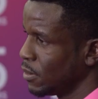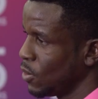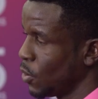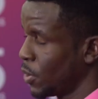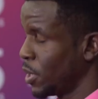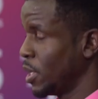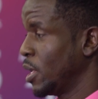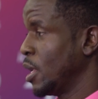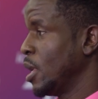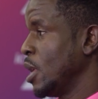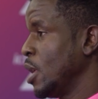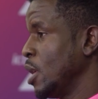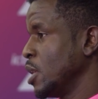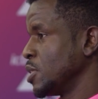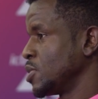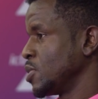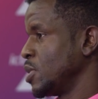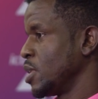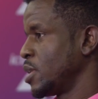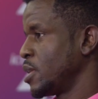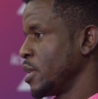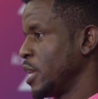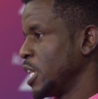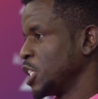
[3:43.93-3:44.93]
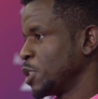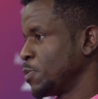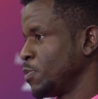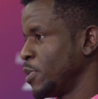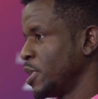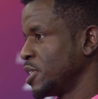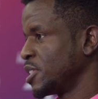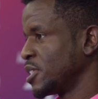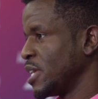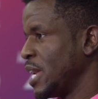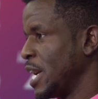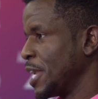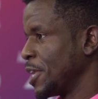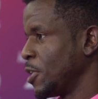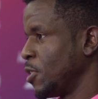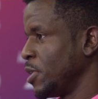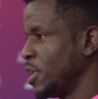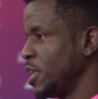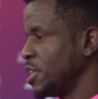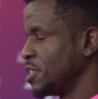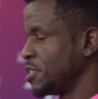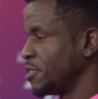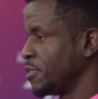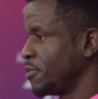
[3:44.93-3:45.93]
Okay, so the Cash Plus
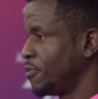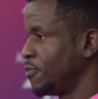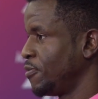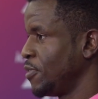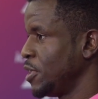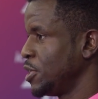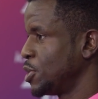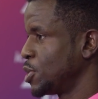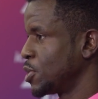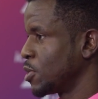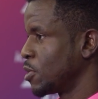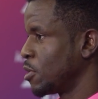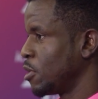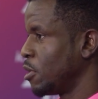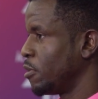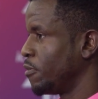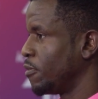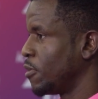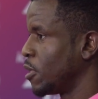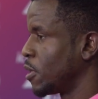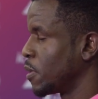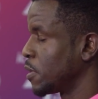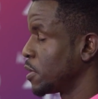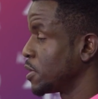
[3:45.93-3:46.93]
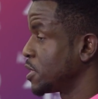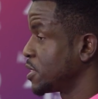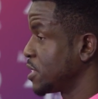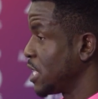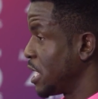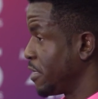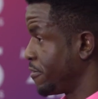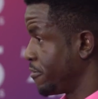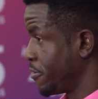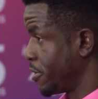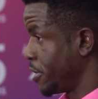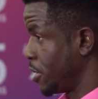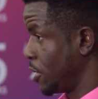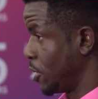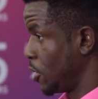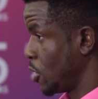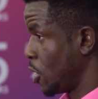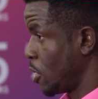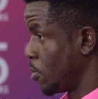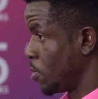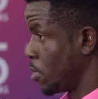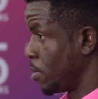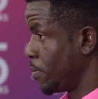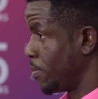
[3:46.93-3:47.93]
add-on is a feature of our Sapphire
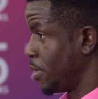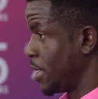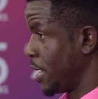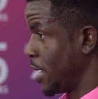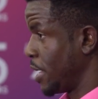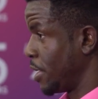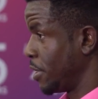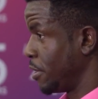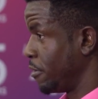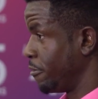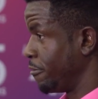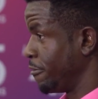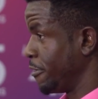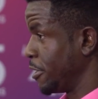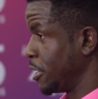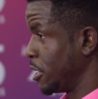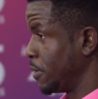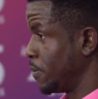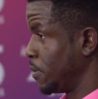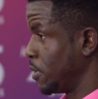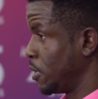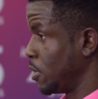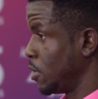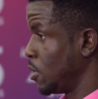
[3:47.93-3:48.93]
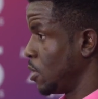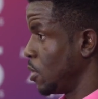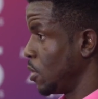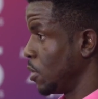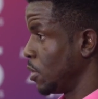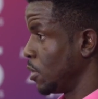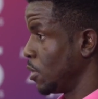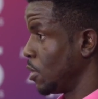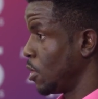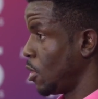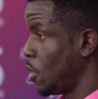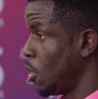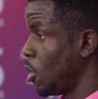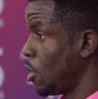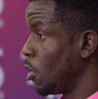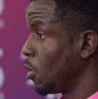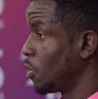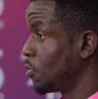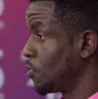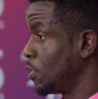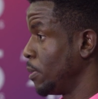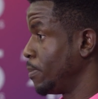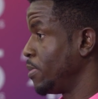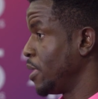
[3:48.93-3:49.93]
endowment plan available on
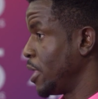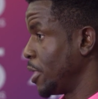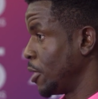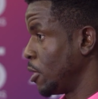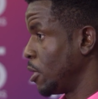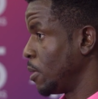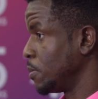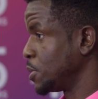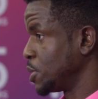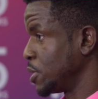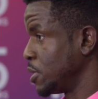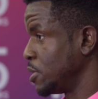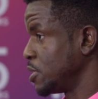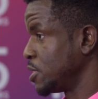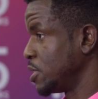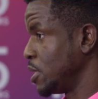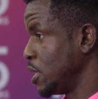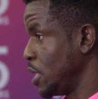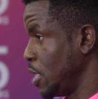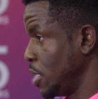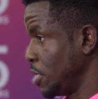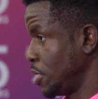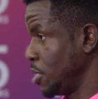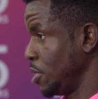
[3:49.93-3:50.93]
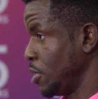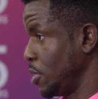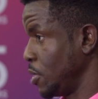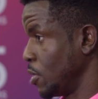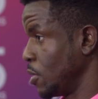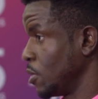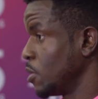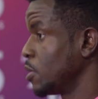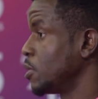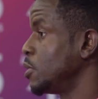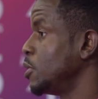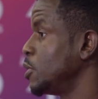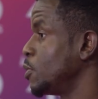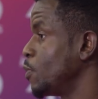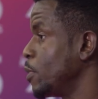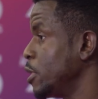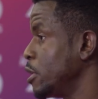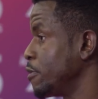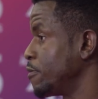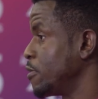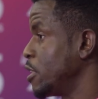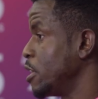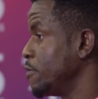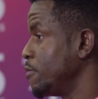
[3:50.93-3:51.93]
all three plan options, the 18-year, the
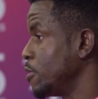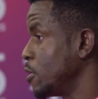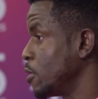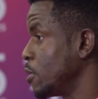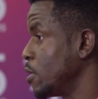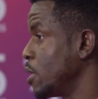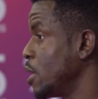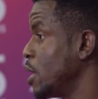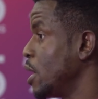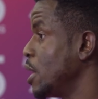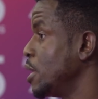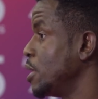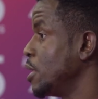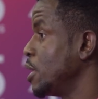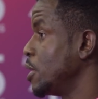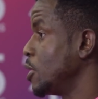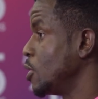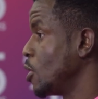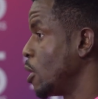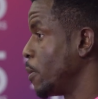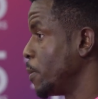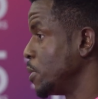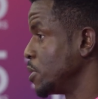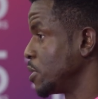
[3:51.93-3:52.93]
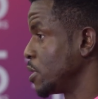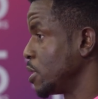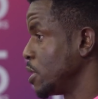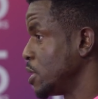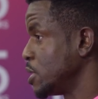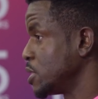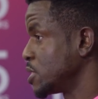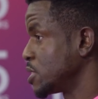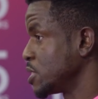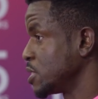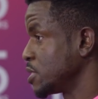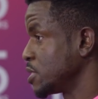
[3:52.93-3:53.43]
25-year, and the endowment is